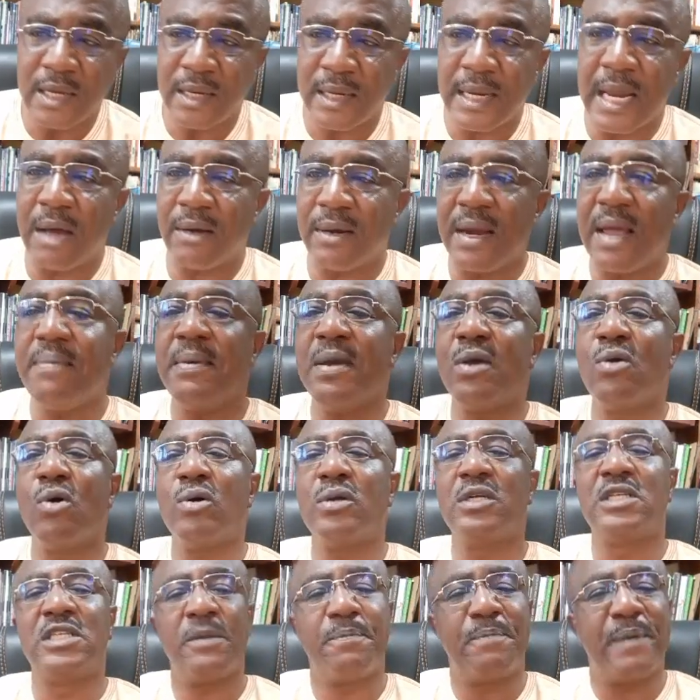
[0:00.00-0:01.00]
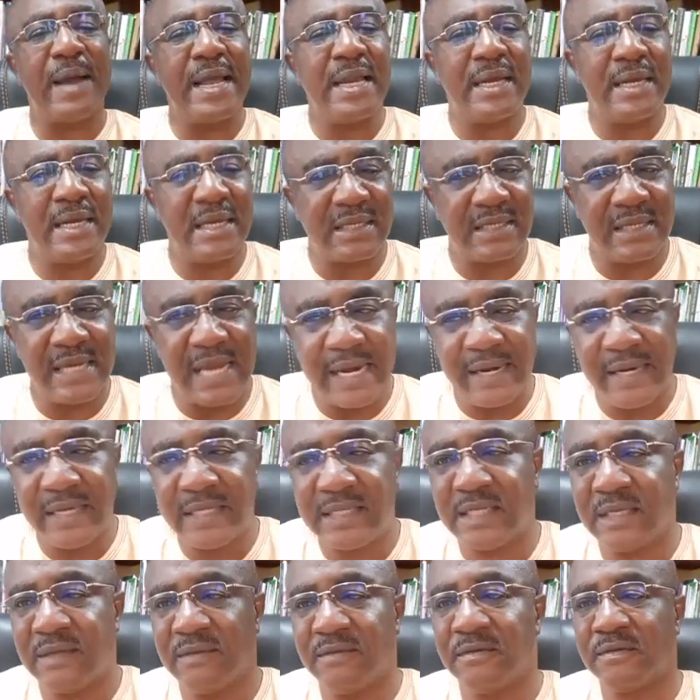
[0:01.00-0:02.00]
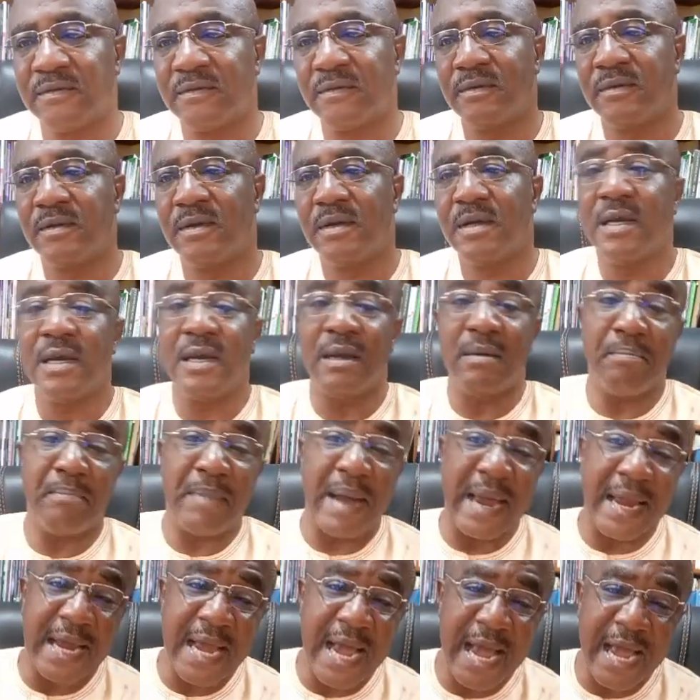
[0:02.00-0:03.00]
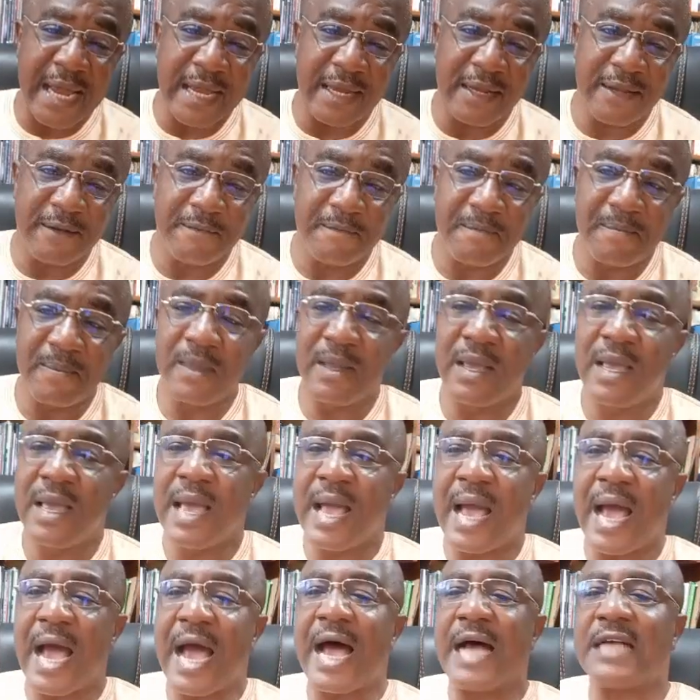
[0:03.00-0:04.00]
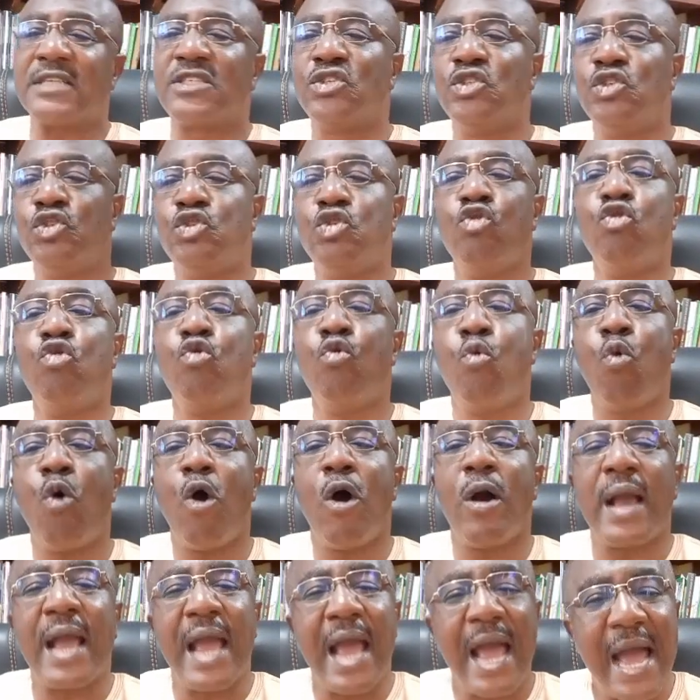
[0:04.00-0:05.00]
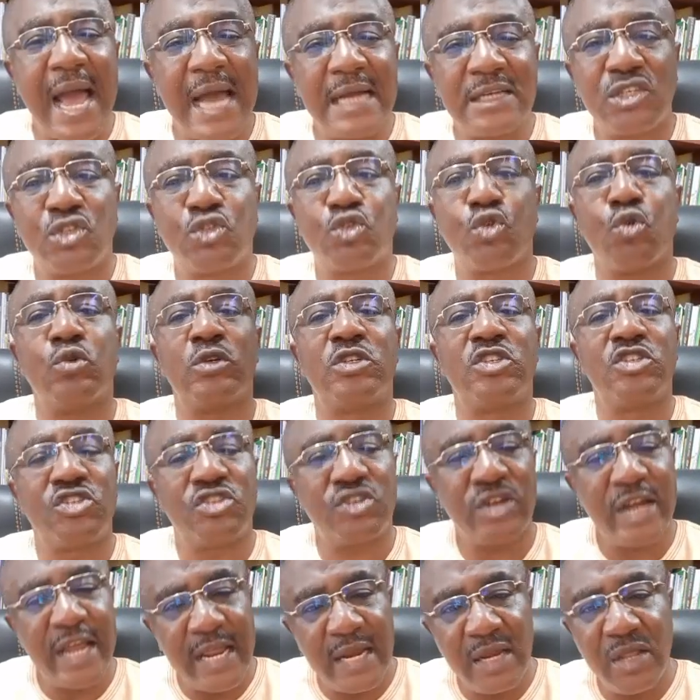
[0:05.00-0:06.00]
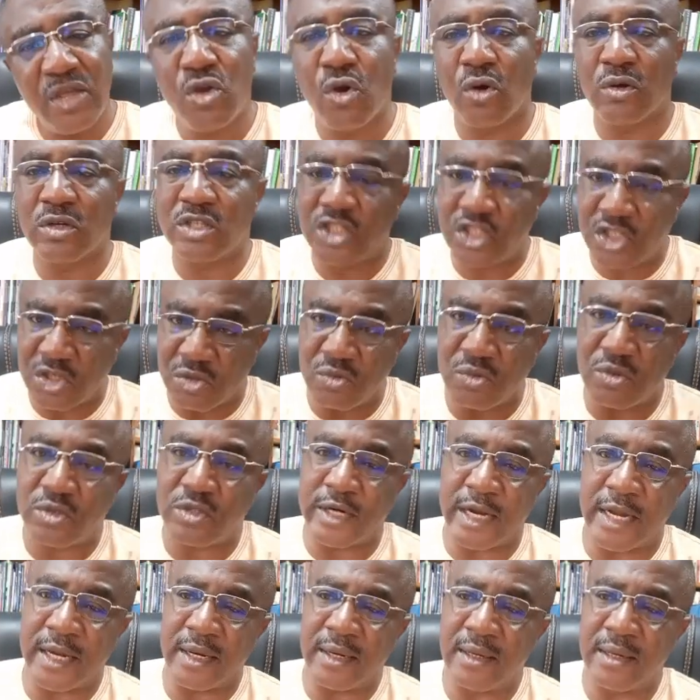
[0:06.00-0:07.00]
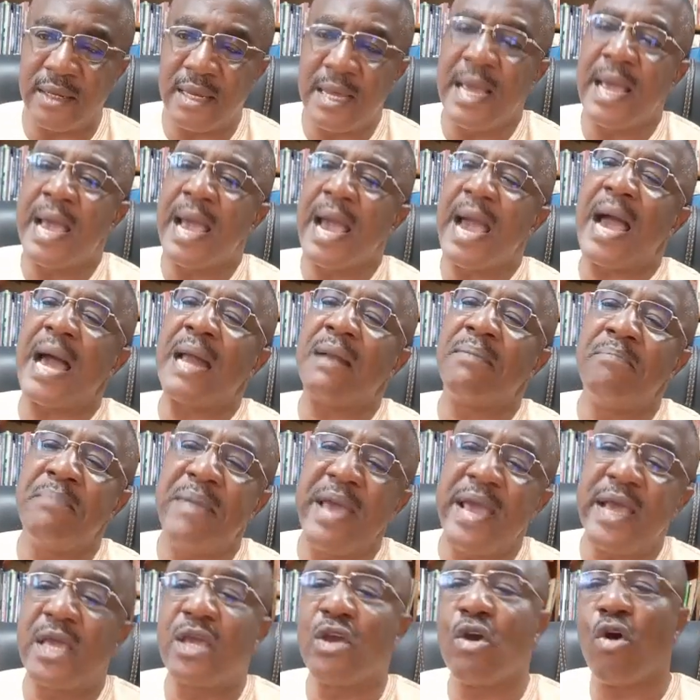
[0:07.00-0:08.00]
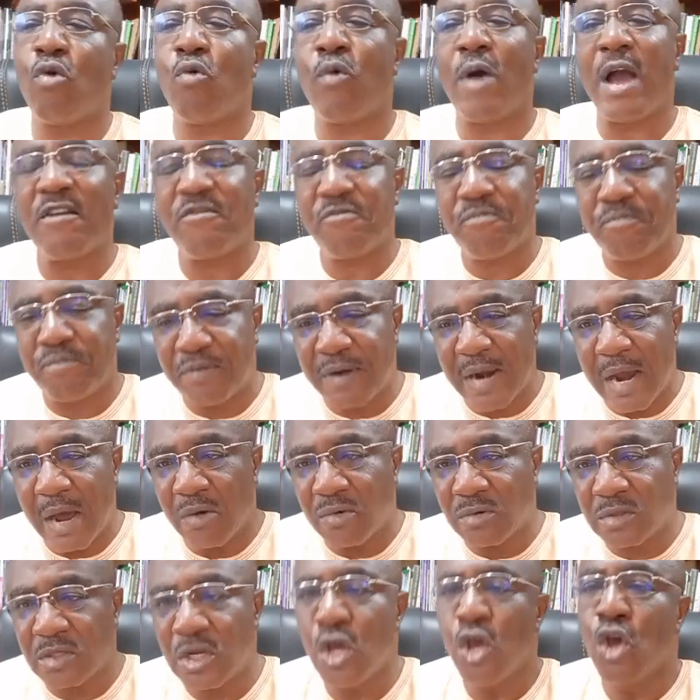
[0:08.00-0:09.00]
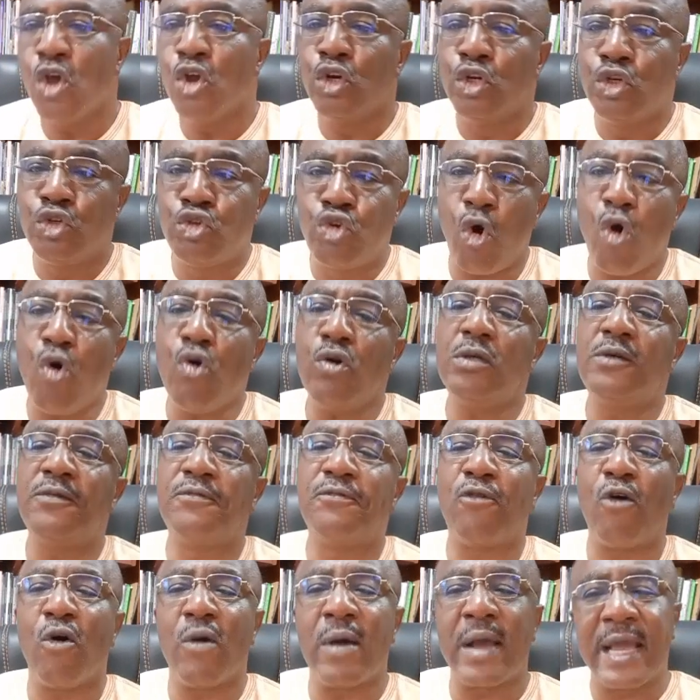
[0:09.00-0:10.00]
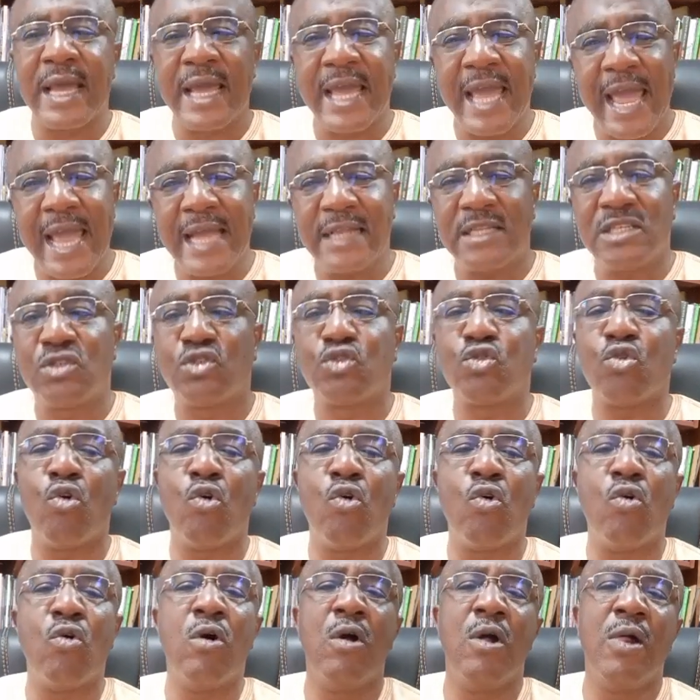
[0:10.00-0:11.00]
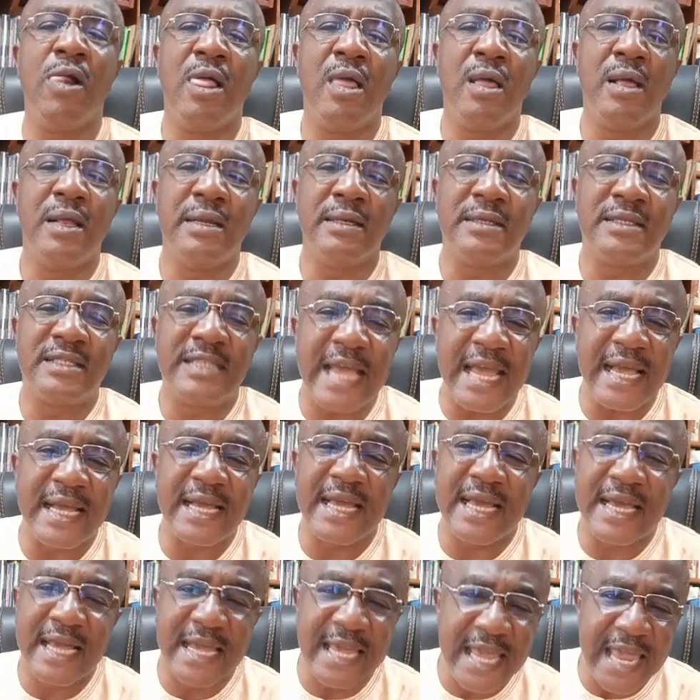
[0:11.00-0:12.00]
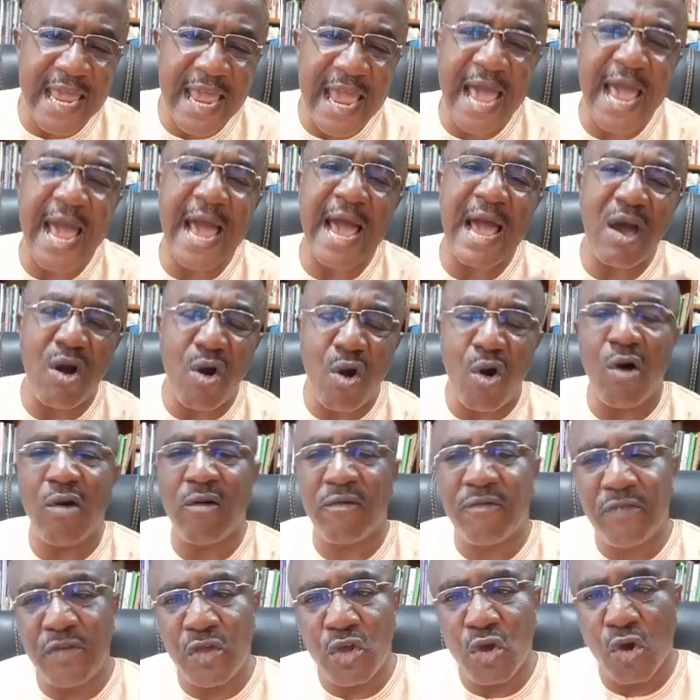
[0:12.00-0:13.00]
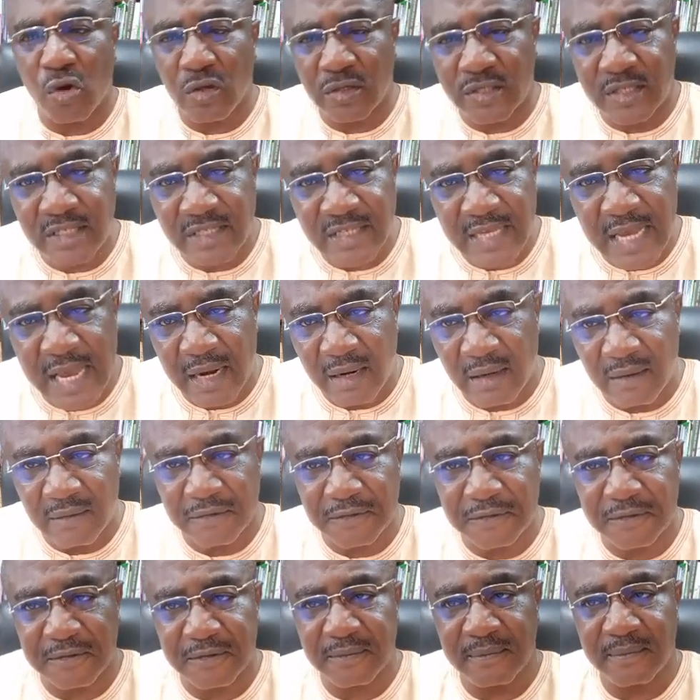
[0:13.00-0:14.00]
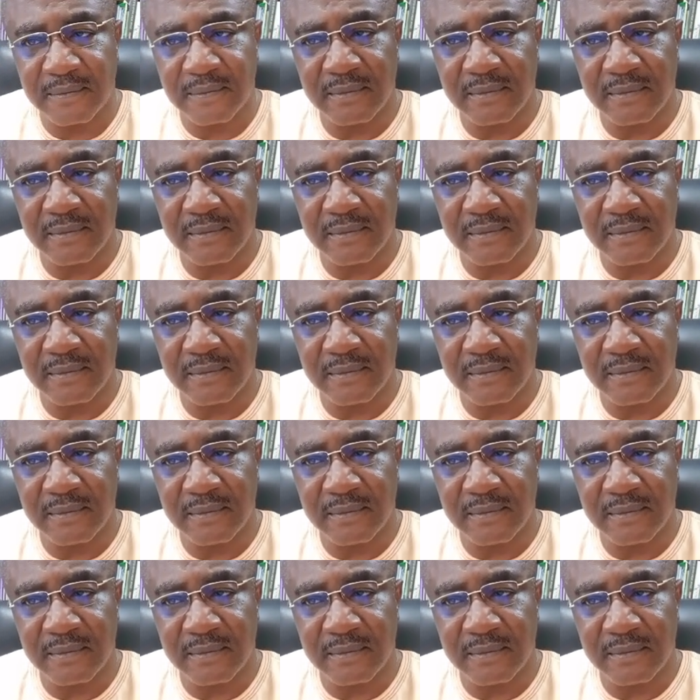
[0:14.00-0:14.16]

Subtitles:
Now, let me go deeper in this narrative. My guy, as you work hard to train your children and make your wife proud, don't forget to take care of yourself.